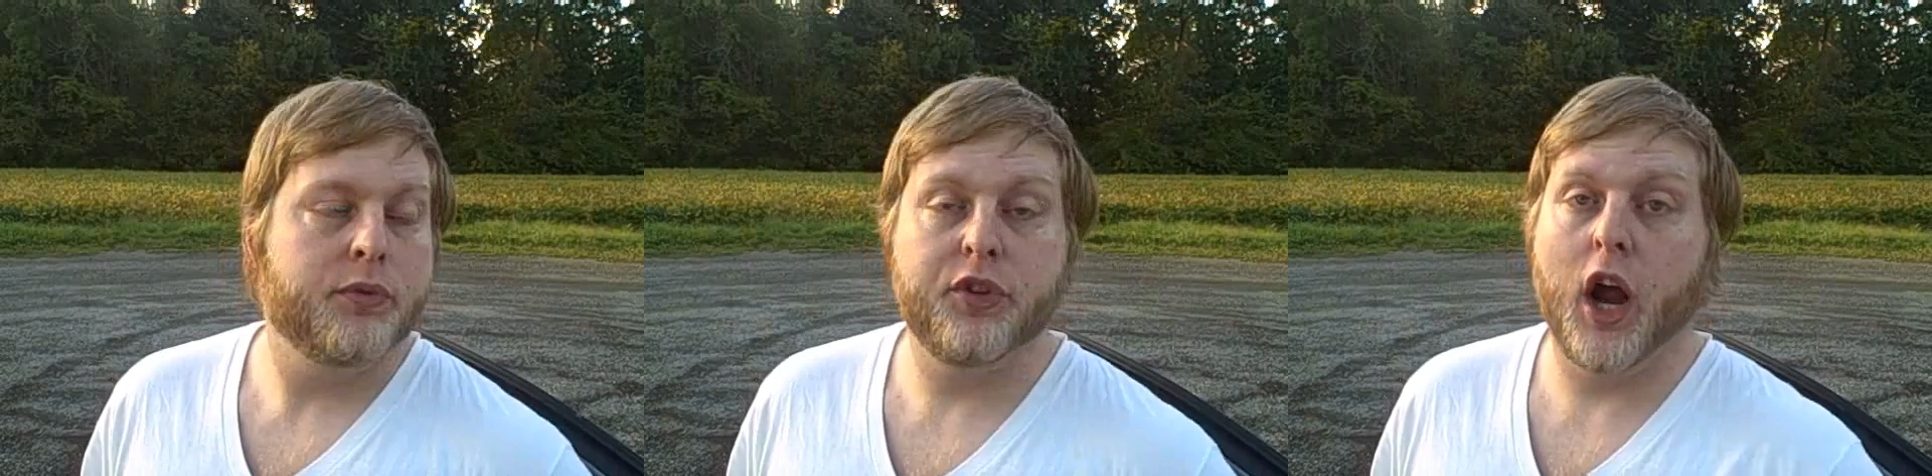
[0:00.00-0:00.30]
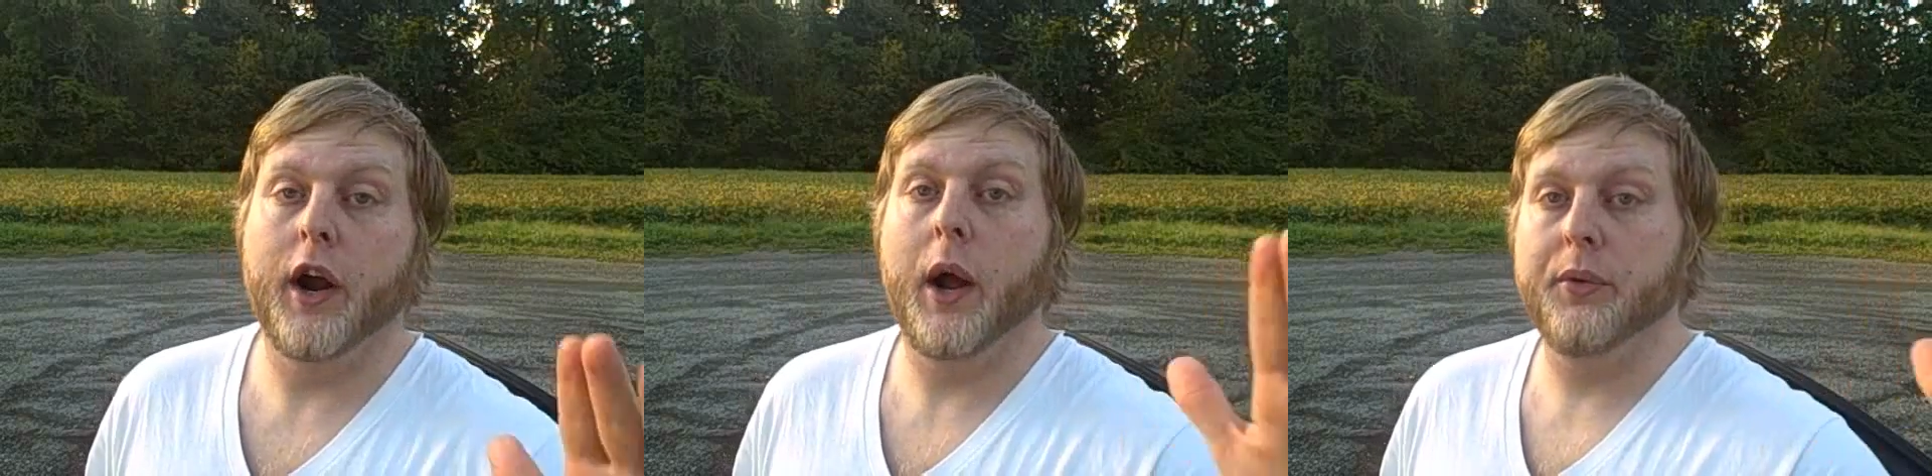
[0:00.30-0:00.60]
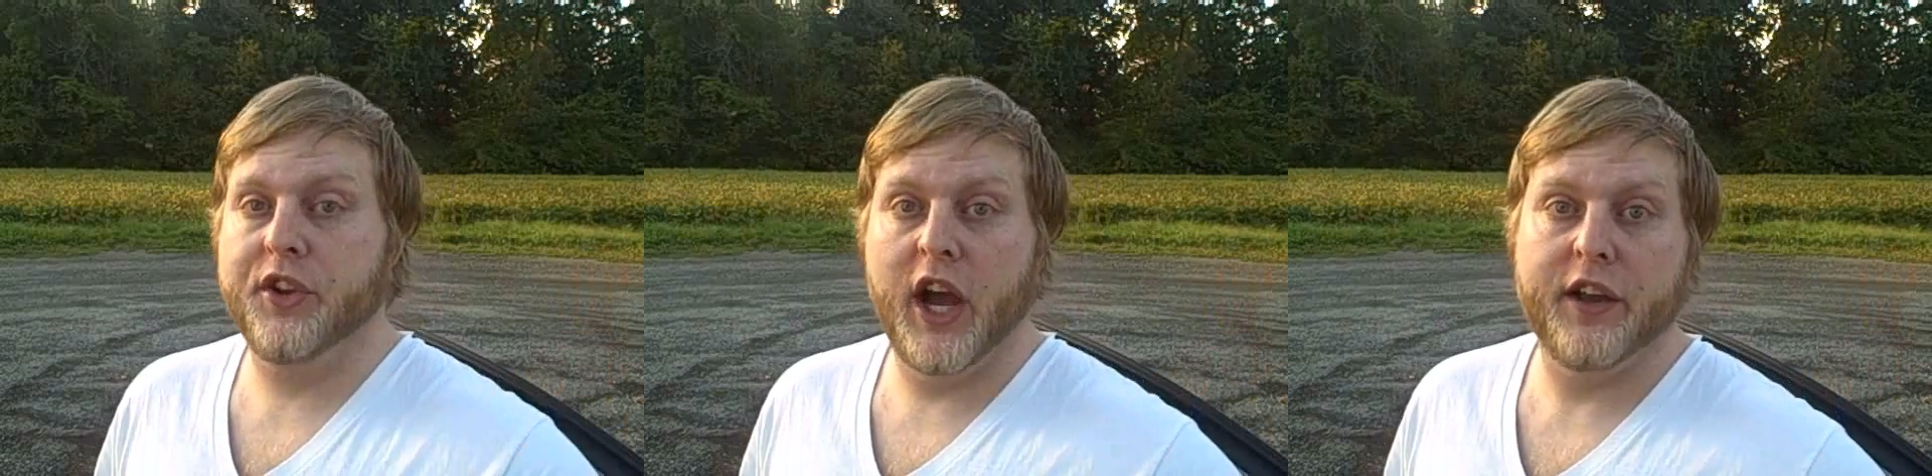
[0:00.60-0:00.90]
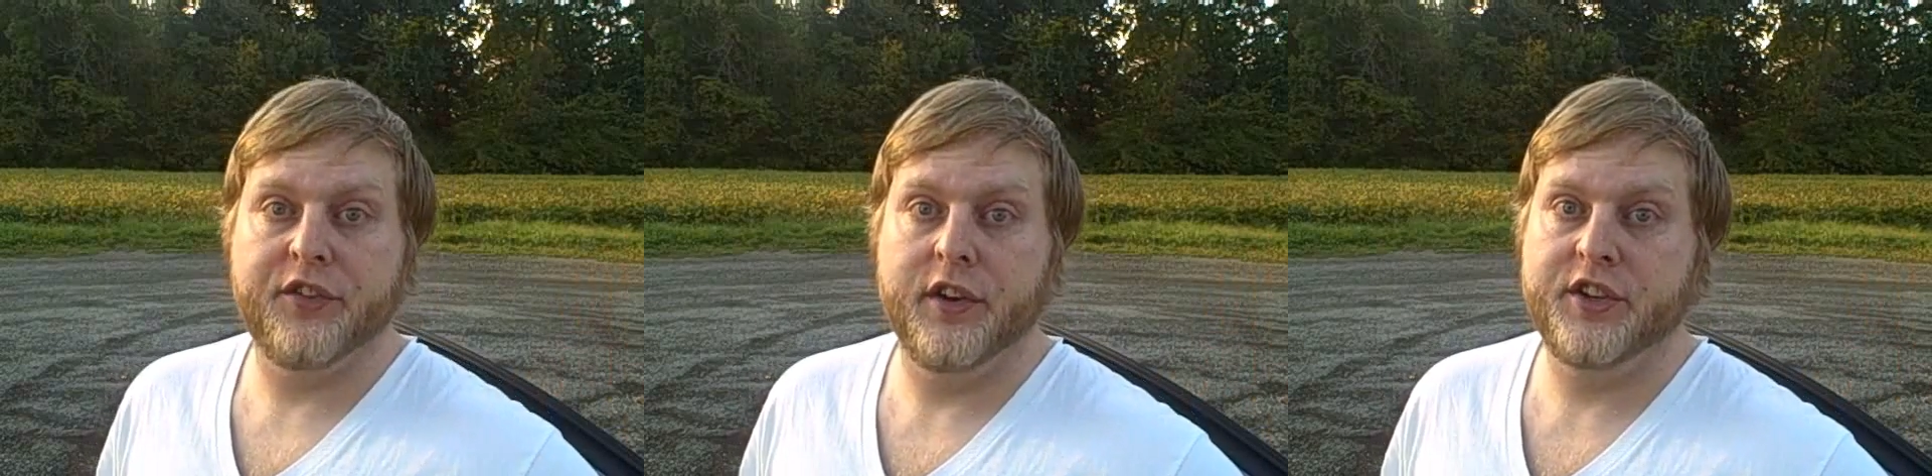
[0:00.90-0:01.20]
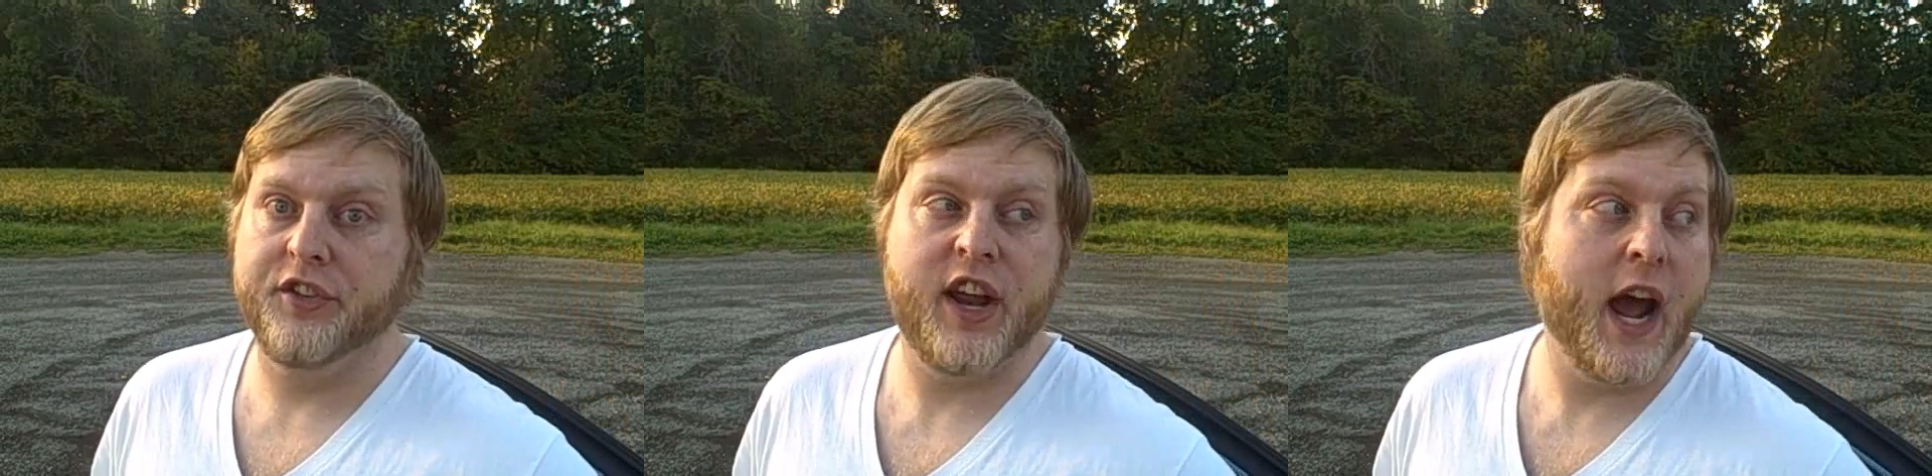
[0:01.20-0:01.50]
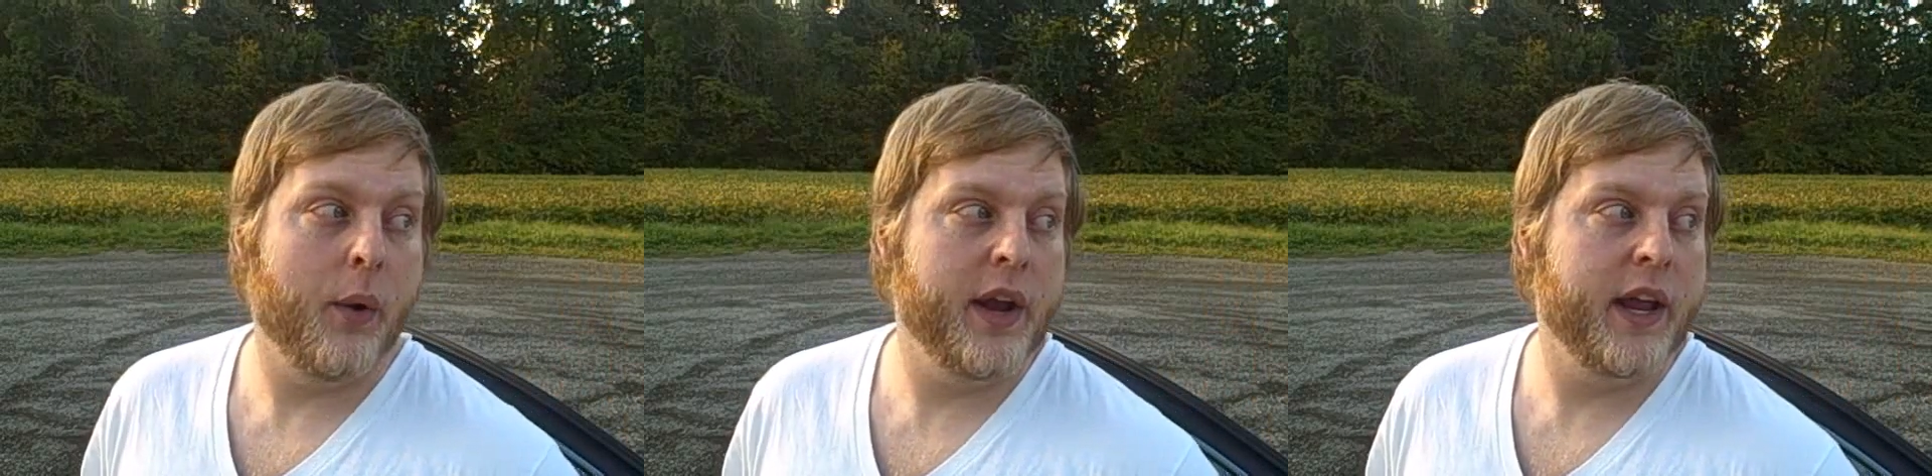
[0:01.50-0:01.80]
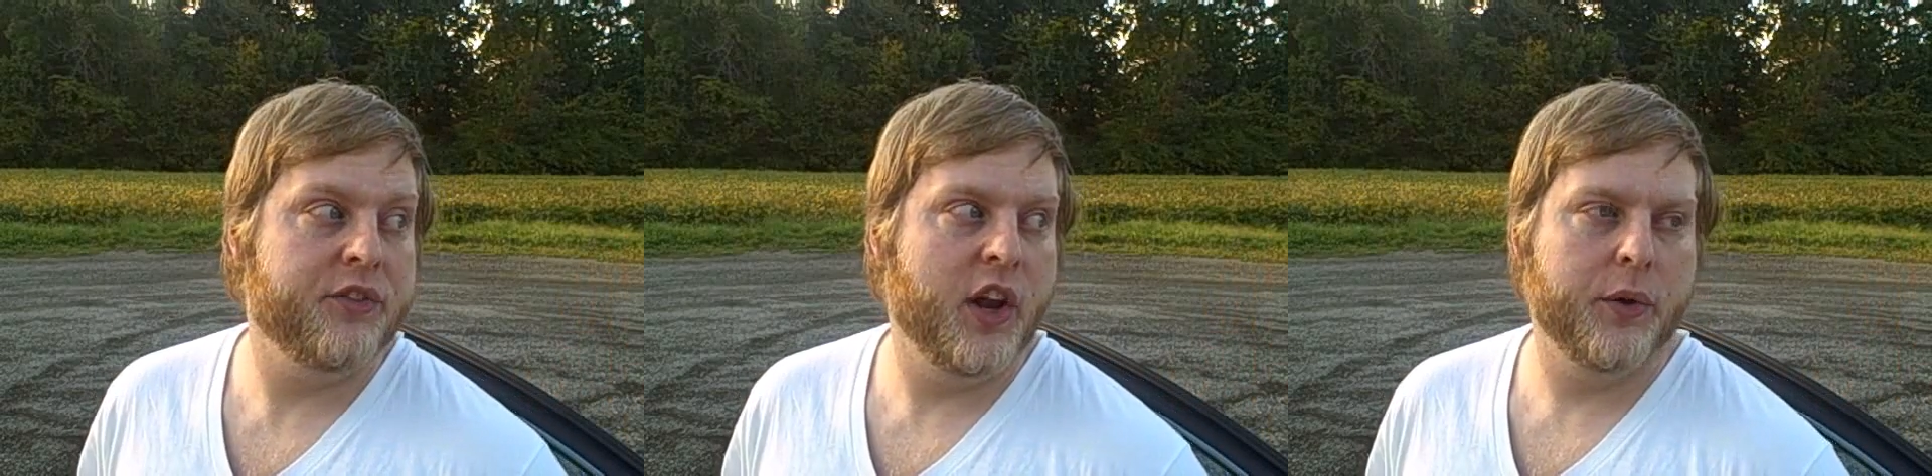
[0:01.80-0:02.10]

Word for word: Sorry, I was cussing. It's just how it is.